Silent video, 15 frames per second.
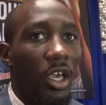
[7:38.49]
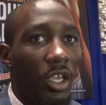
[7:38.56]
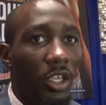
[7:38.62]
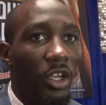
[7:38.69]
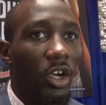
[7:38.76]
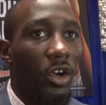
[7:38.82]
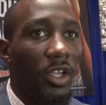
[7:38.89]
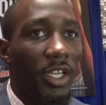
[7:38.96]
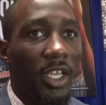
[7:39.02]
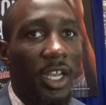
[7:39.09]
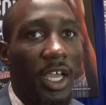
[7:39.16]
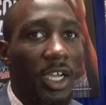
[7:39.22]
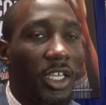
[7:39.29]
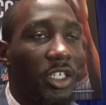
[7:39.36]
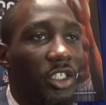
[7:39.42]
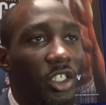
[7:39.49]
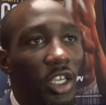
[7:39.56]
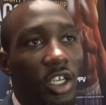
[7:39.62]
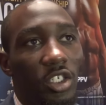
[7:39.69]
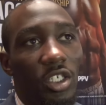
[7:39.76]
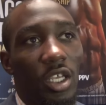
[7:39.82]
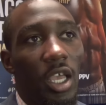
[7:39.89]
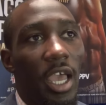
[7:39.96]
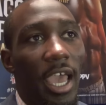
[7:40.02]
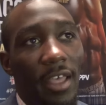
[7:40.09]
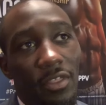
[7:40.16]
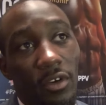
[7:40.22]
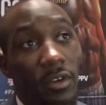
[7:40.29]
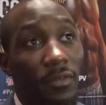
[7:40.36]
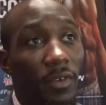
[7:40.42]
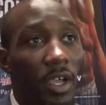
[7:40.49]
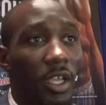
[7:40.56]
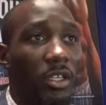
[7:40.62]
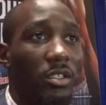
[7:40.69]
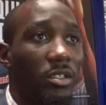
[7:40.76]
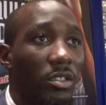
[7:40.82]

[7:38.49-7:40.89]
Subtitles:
You know, and then I can judge after the fight.